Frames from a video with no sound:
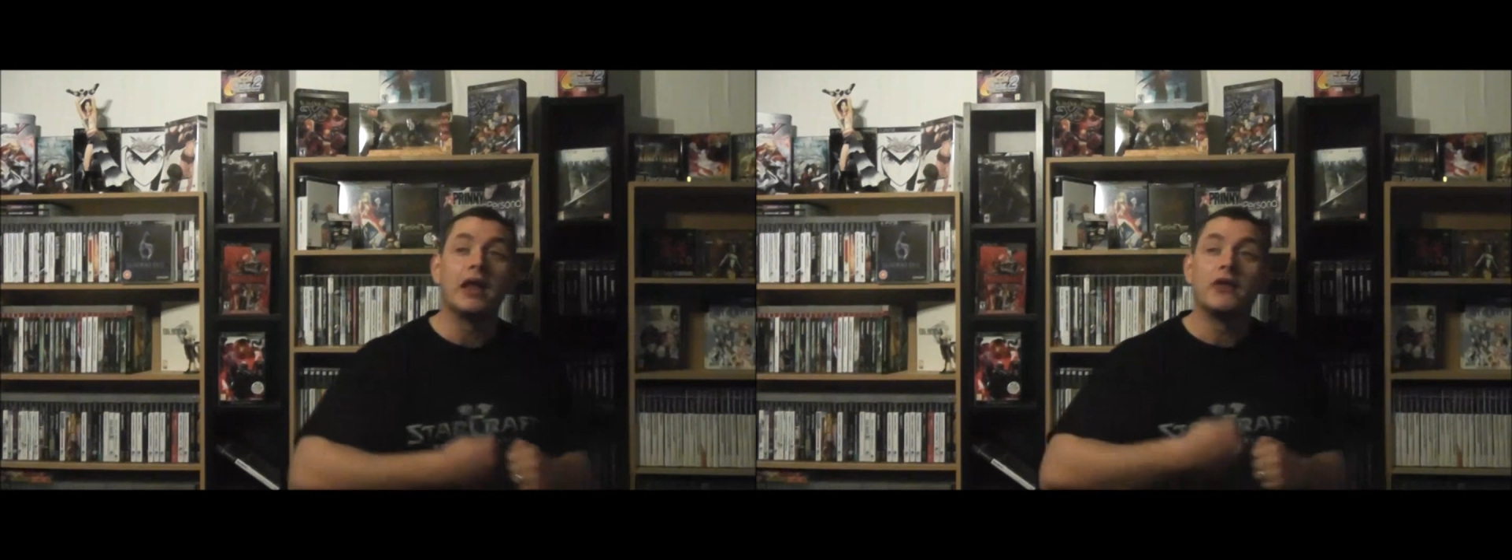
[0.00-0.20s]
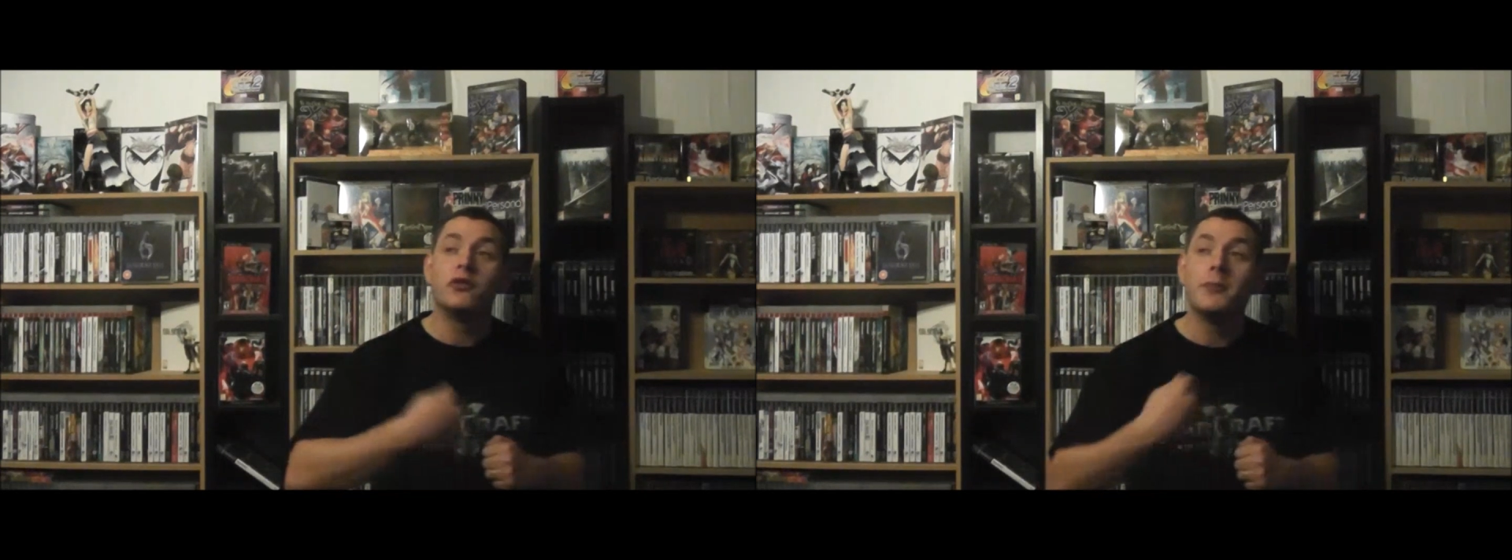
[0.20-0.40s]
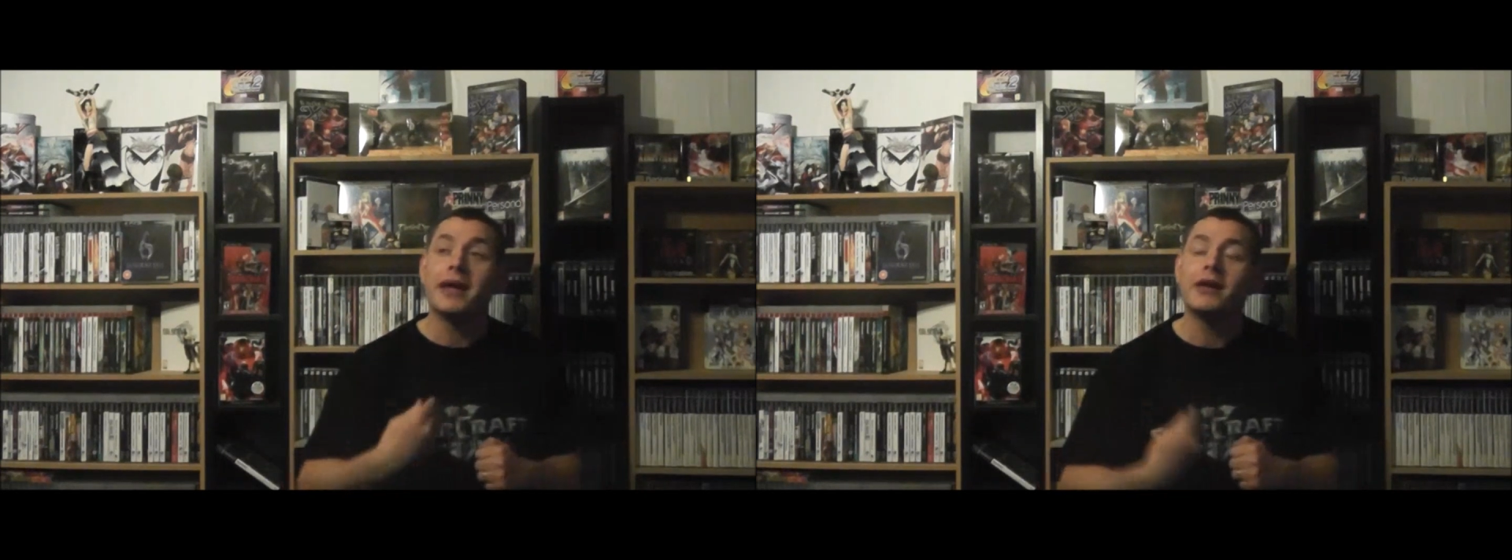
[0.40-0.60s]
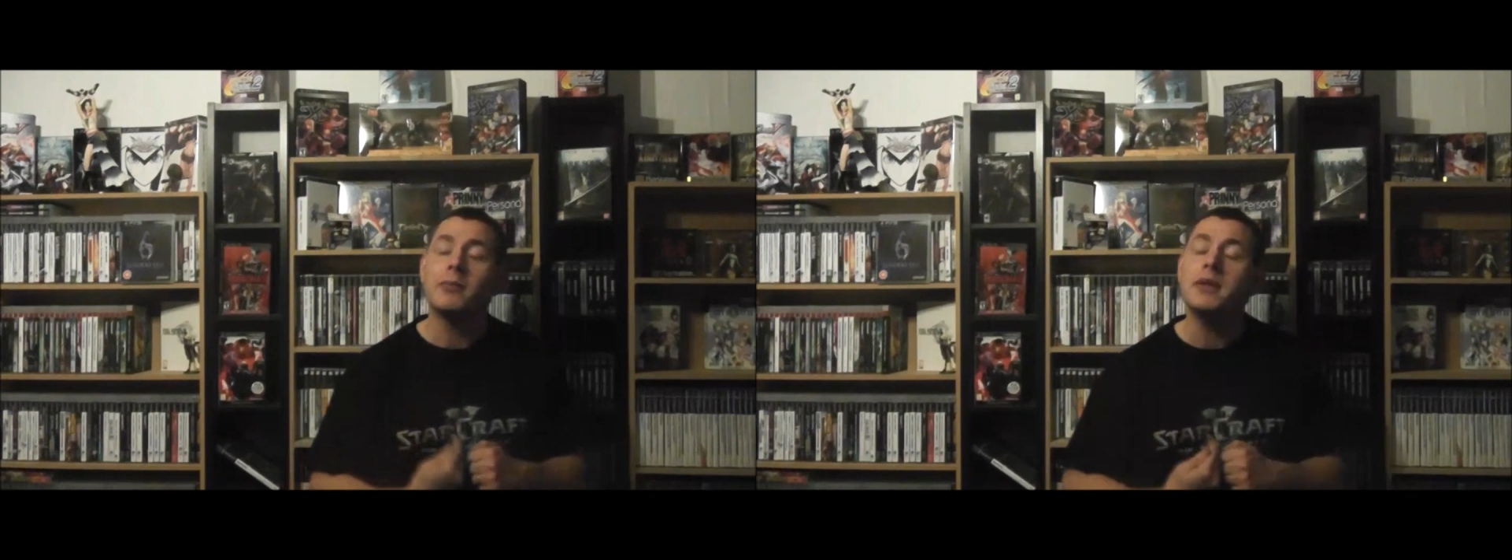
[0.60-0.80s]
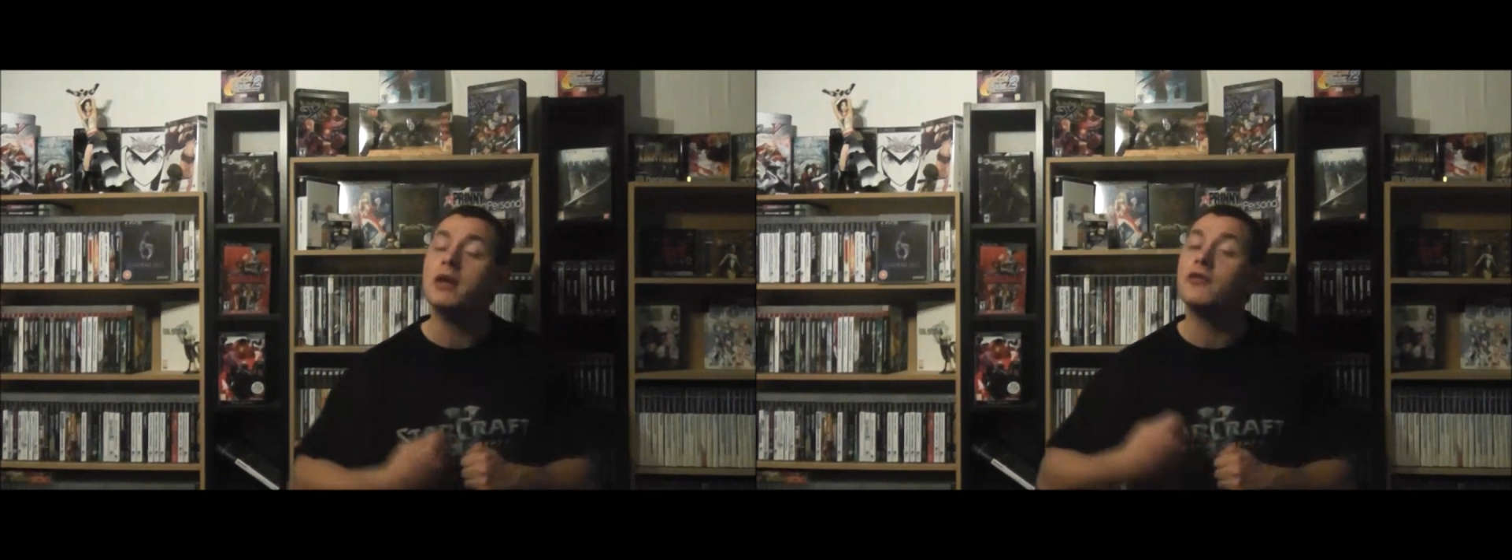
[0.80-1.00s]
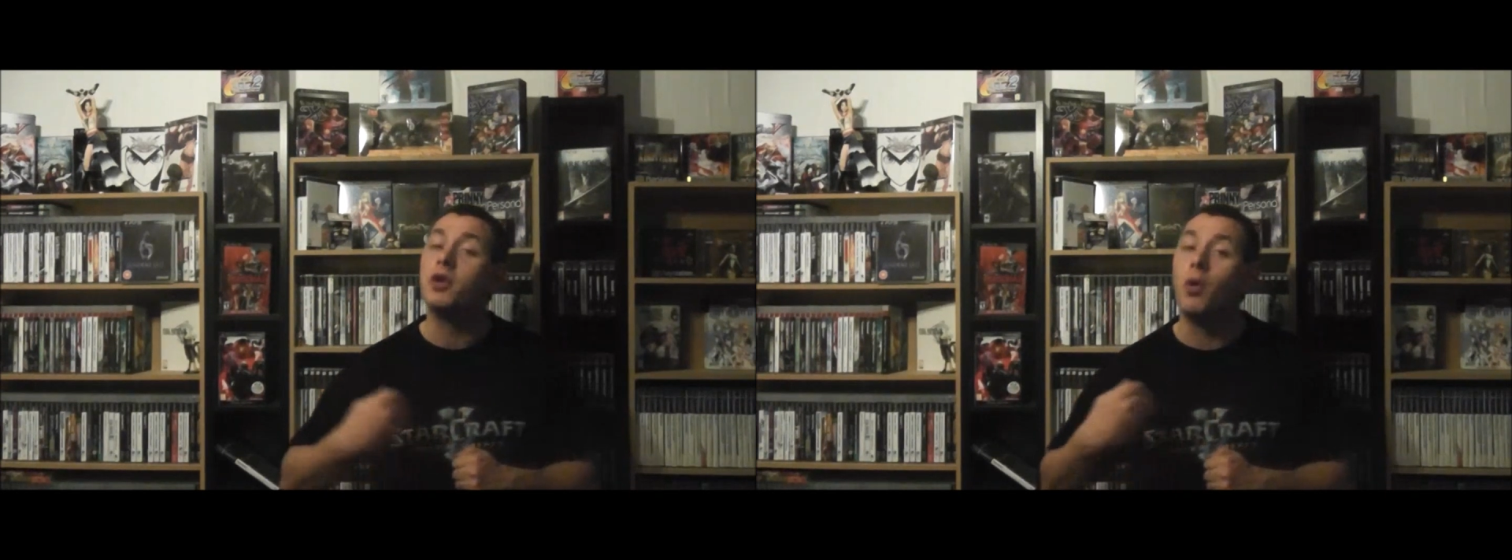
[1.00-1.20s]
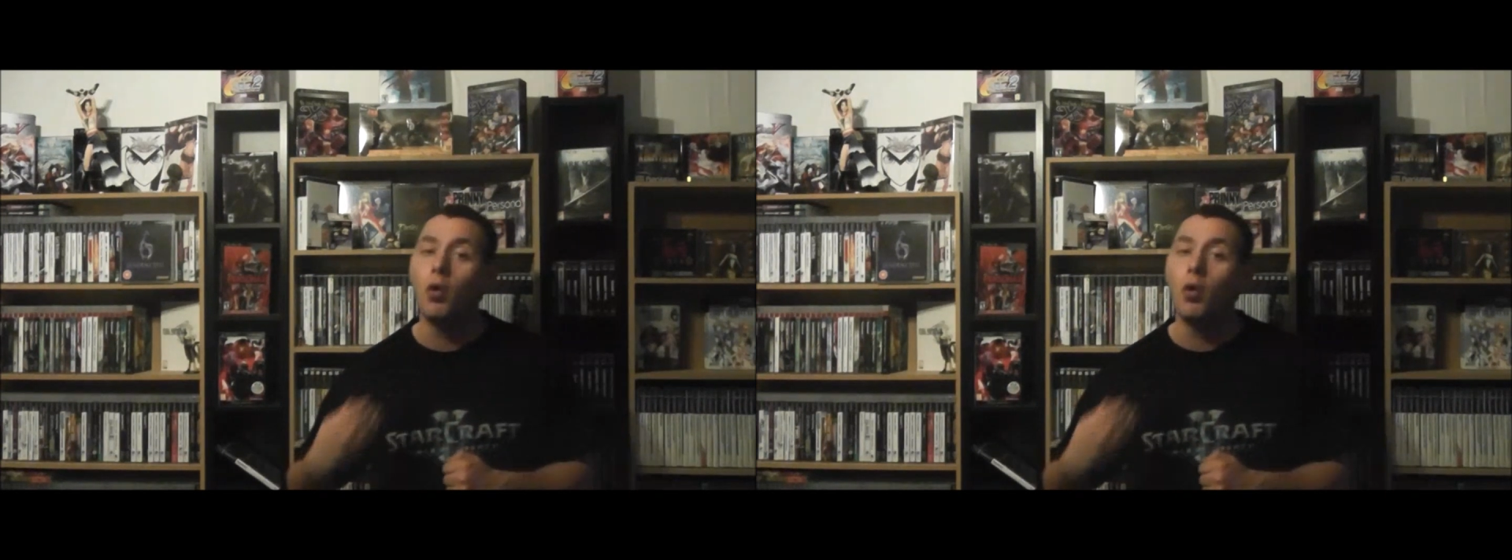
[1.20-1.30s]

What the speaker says: It reminded me of the